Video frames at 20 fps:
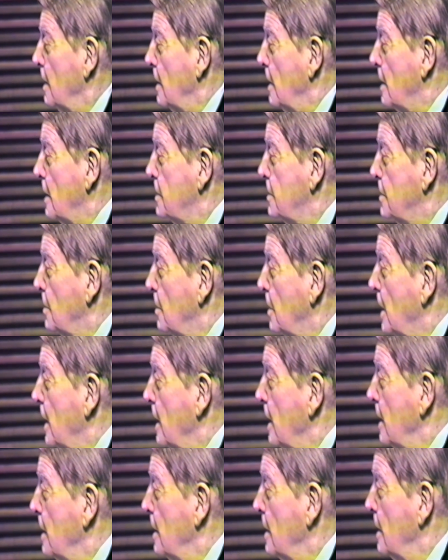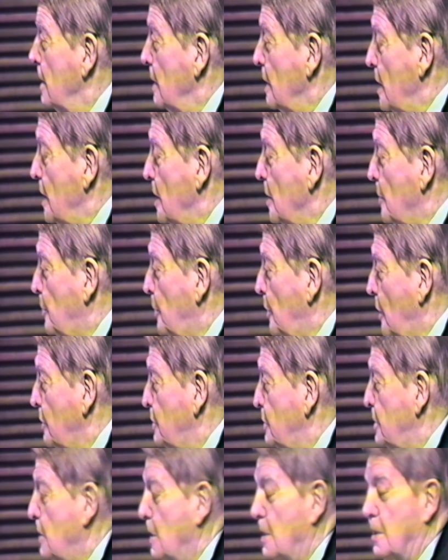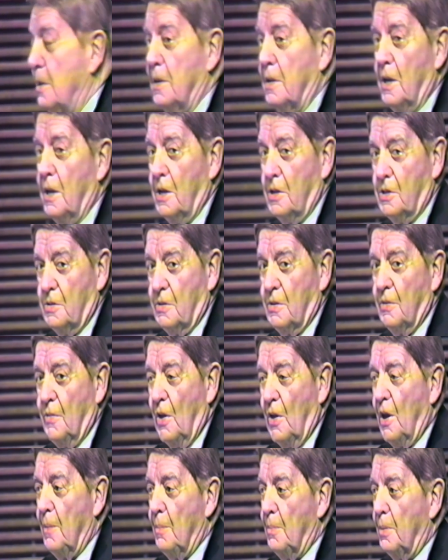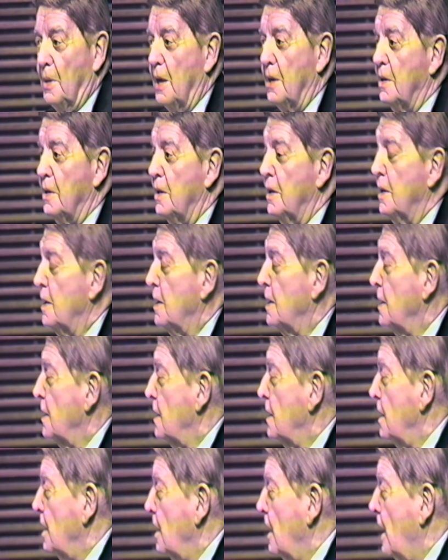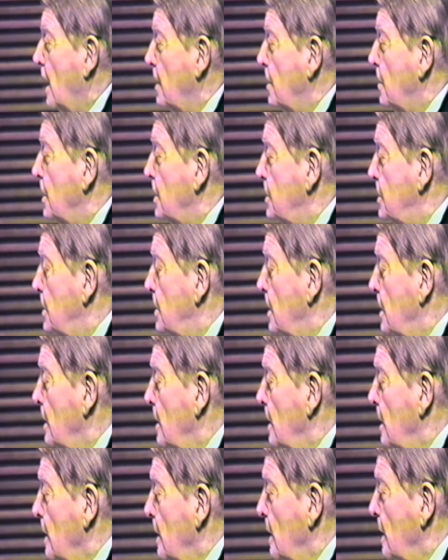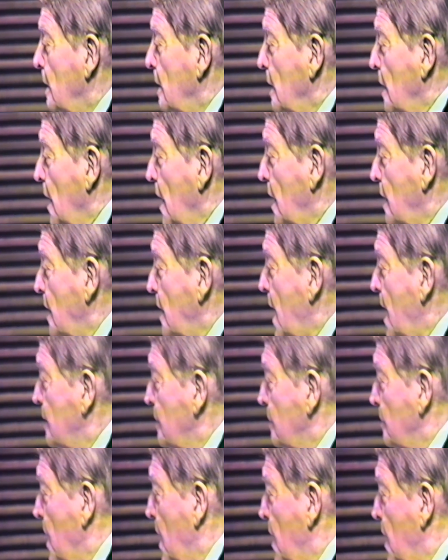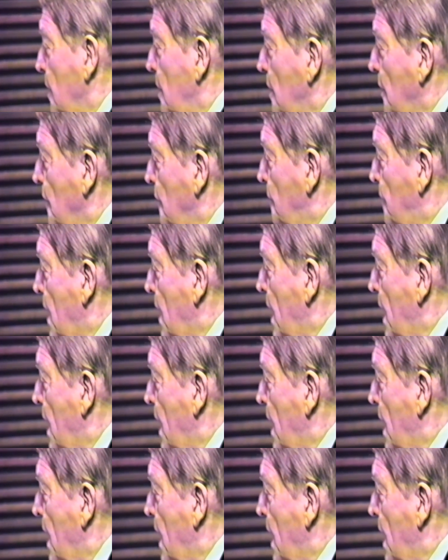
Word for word: That's the way he approached it in his very blunt language. And that matter of